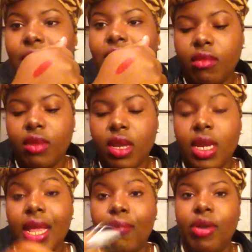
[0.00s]
It looks
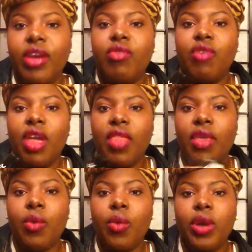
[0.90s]
like a brighter red
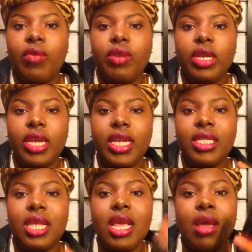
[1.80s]
than what it really
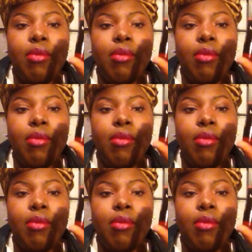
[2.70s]
is.